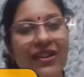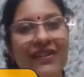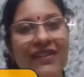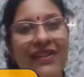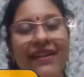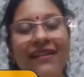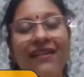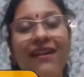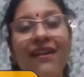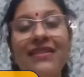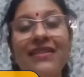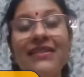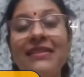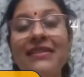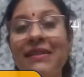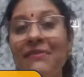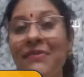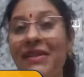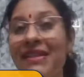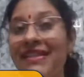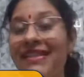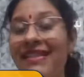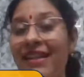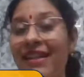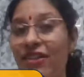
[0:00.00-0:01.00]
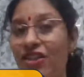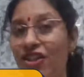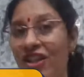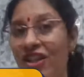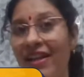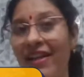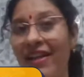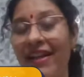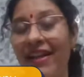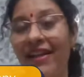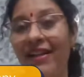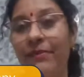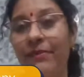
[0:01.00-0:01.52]
there are some essential
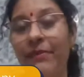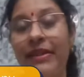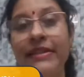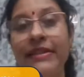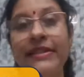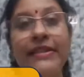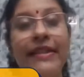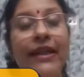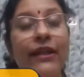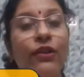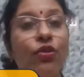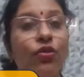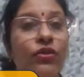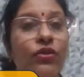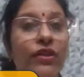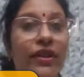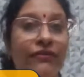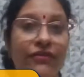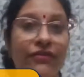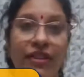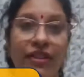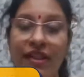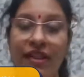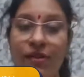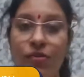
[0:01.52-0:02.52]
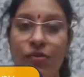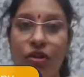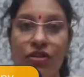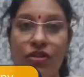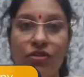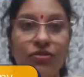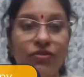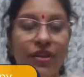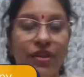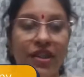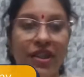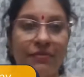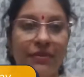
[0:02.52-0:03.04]
elements that you definitely want
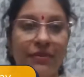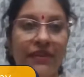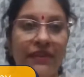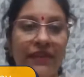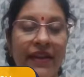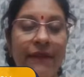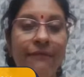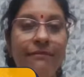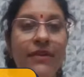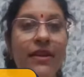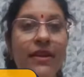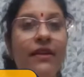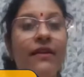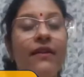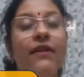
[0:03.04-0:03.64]
to keep in them,